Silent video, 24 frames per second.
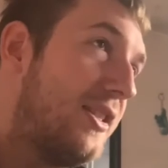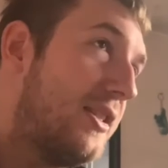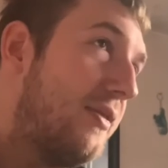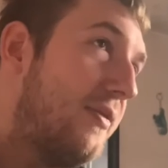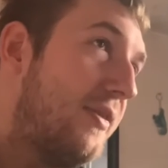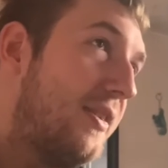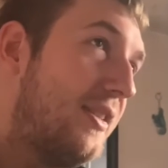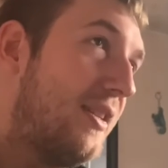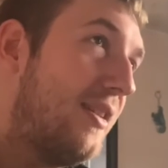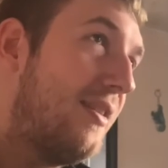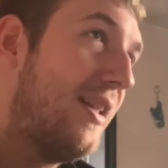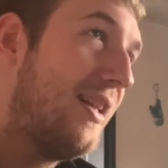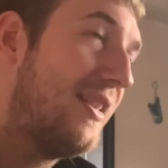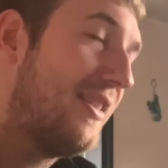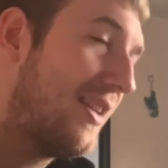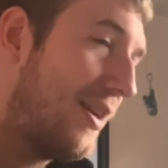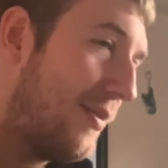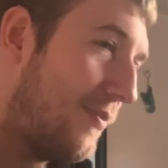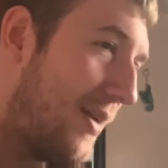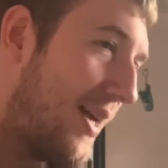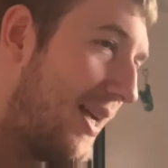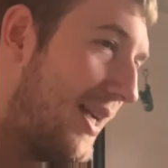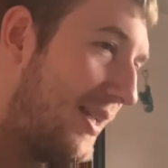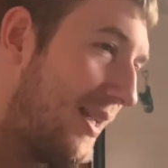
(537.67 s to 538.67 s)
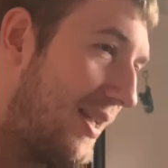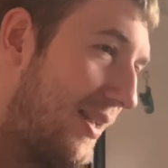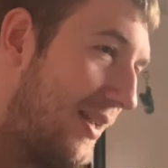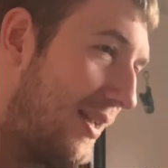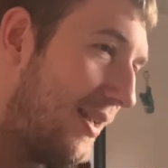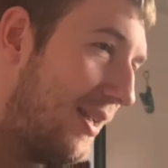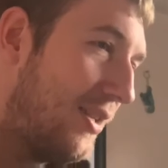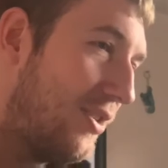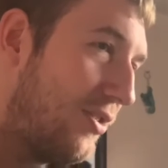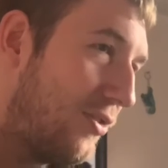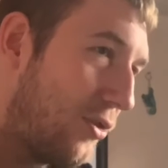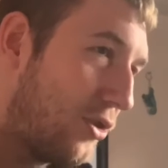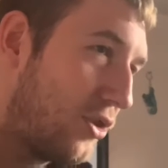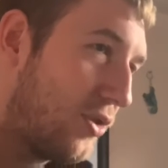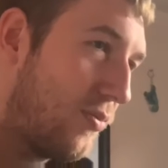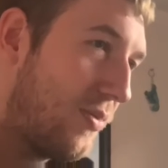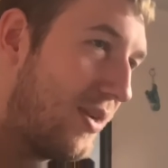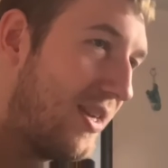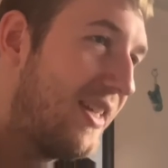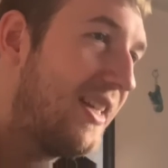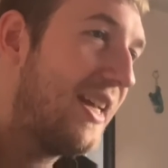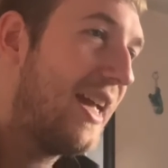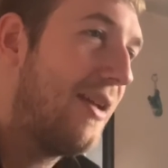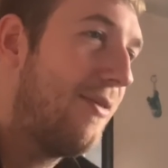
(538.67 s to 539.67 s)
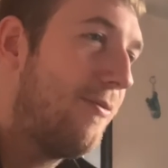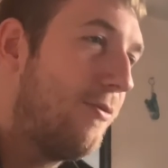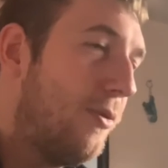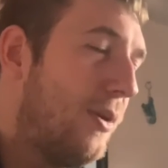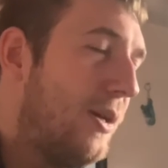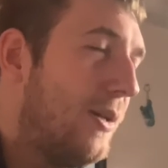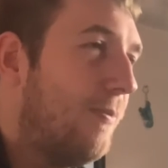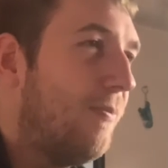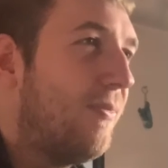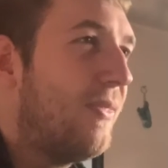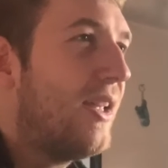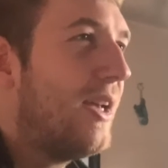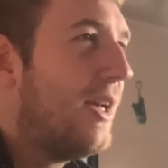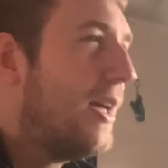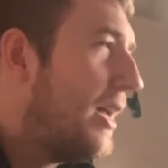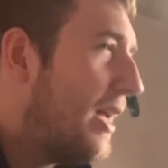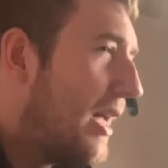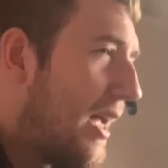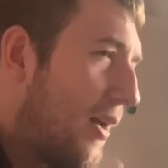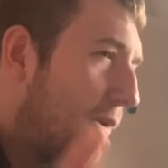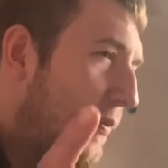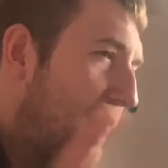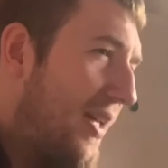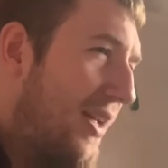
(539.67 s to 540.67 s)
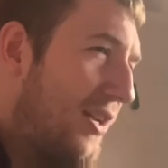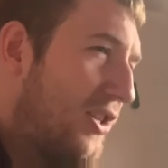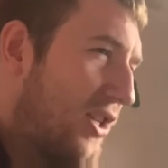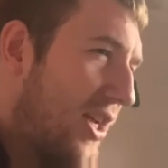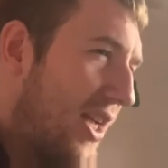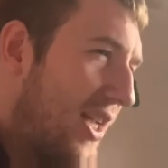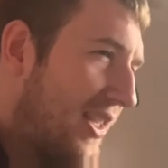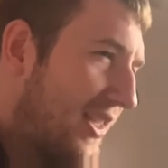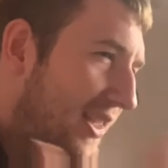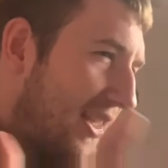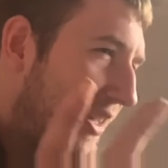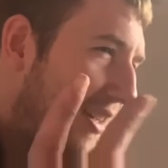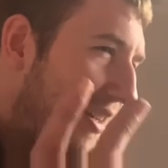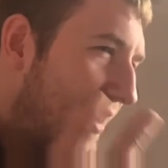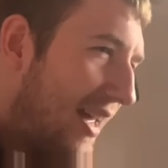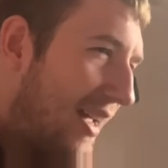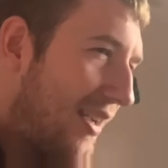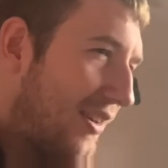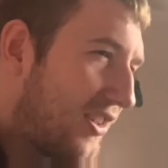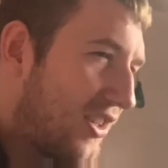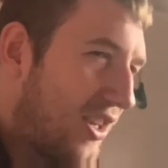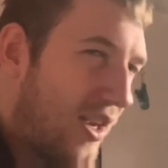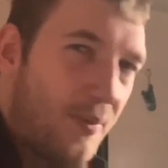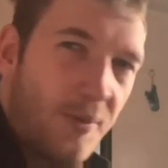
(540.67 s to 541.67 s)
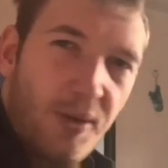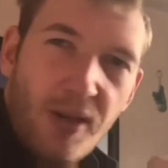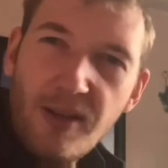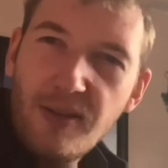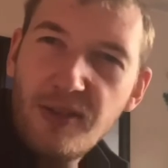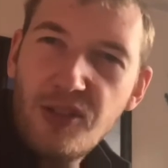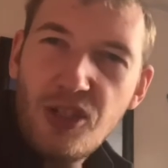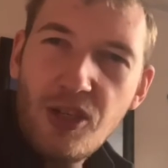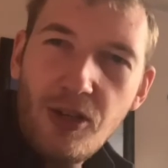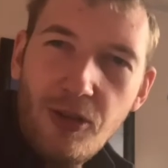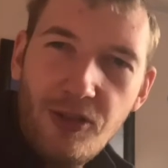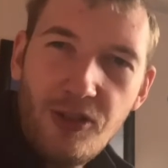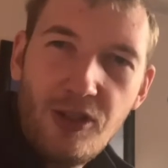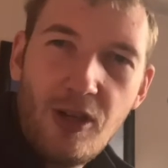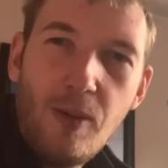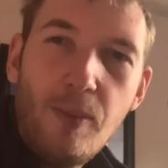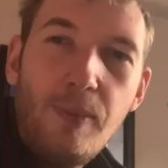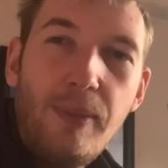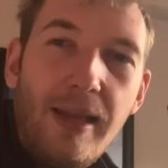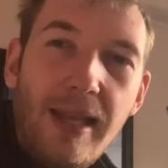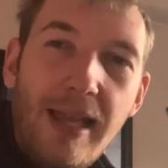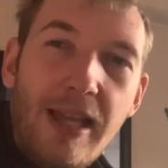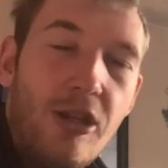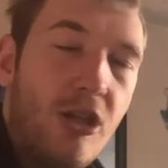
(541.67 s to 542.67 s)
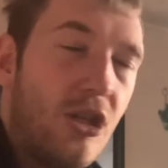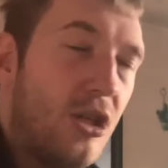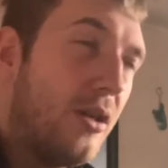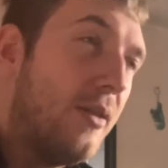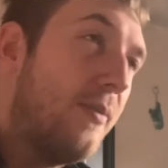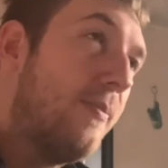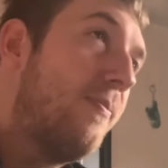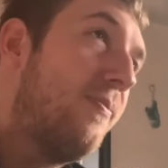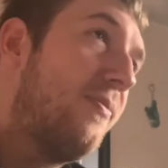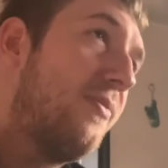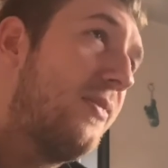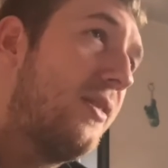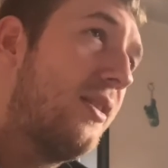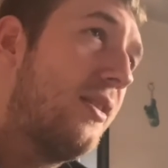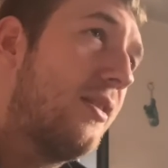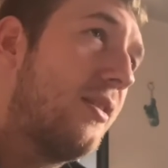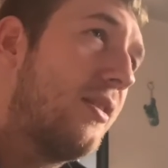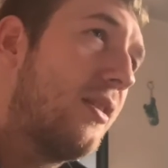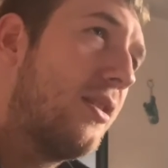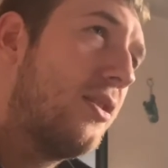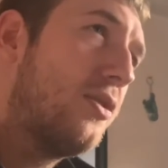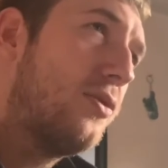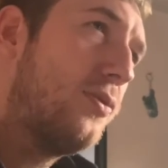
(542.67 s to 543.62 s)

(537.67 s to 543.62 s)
of it, and that's how my introduction really came from. Well, a VHS and an excerpt on a Chums compilation as